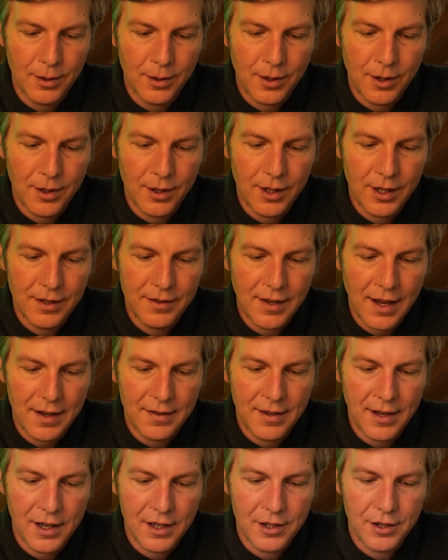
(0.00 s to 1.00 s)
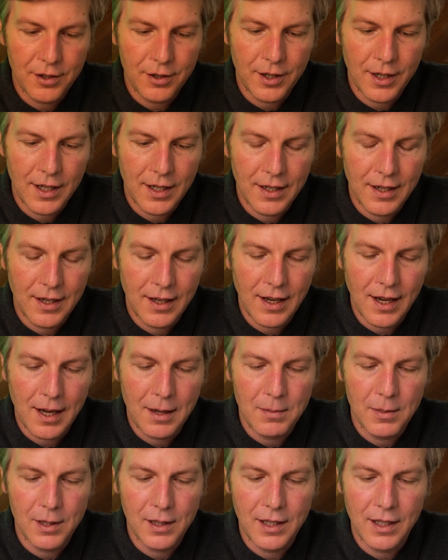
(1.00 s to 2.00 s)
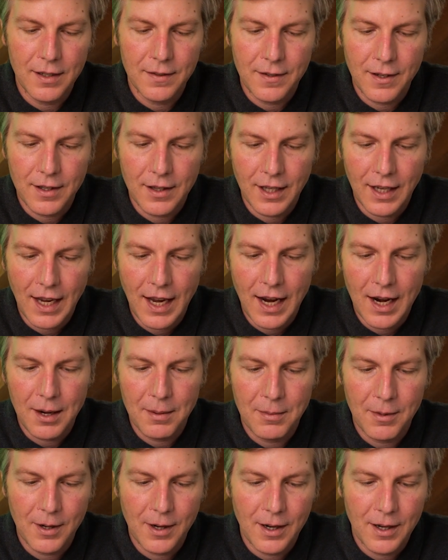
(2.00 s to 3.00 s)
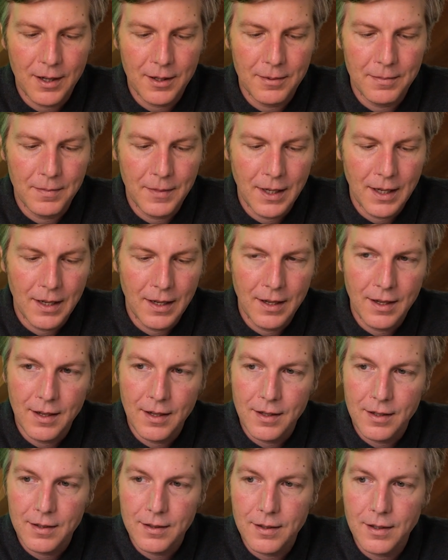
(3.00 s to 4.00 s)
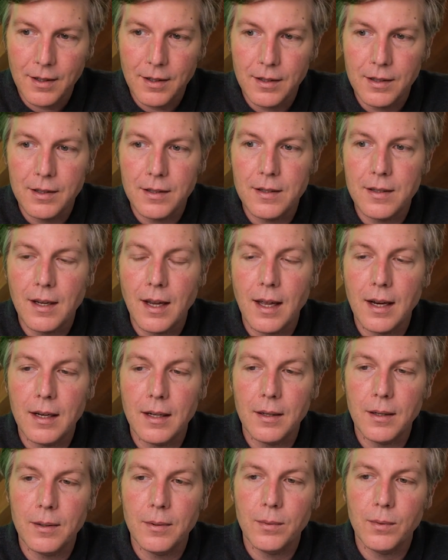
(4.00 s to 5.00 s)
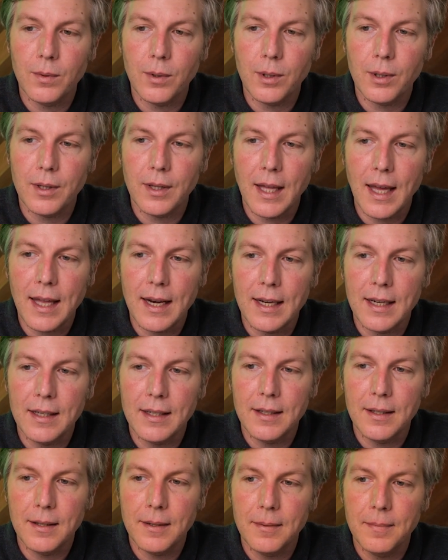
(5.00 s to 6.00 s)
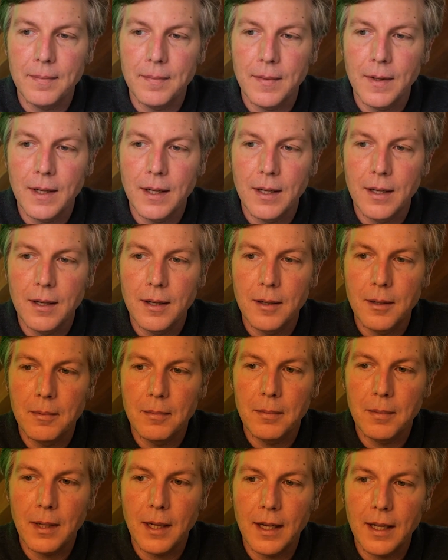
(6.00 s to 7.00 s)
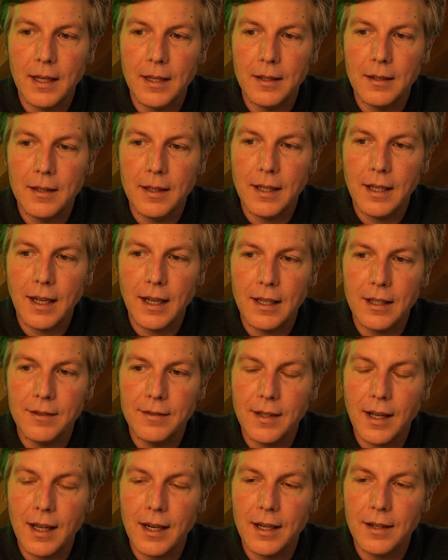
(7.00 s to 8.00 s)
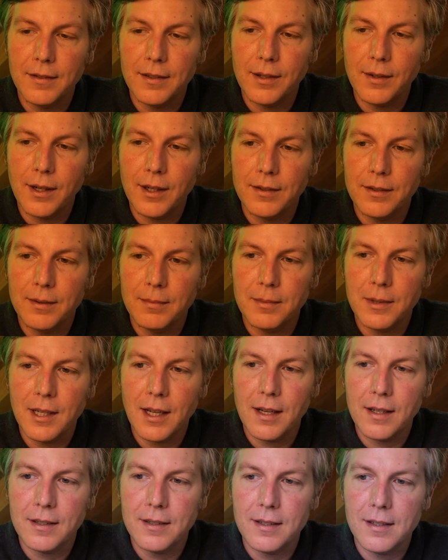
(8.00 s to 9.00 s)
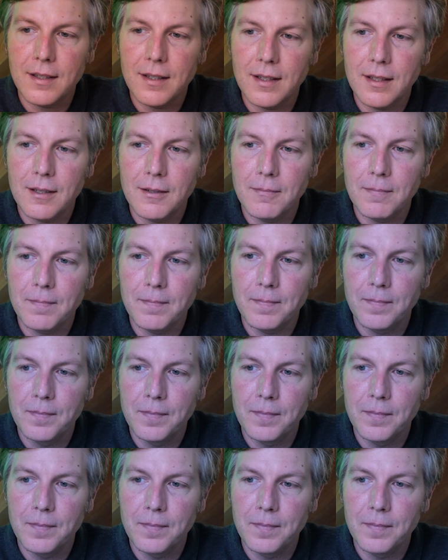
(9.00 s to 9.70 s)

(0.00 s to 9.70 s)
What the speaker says: 3500, I believe, on the camera. So you just kind of roll that in. But yeah, you've got everywhere from tungsten